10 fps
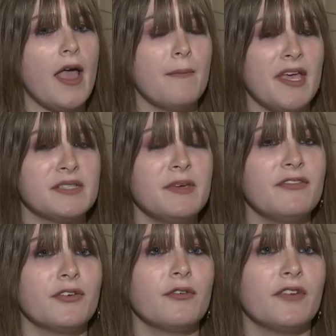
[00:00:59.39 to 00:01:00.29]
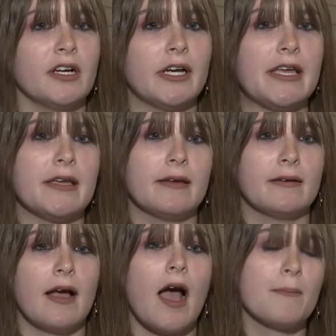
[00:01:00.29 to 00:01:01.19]
It makes me feel very
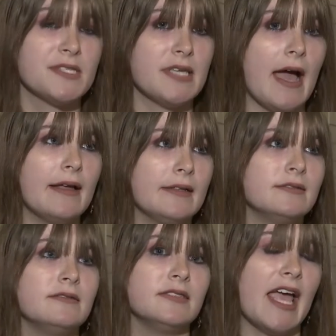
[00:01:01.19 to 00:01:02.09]
upset and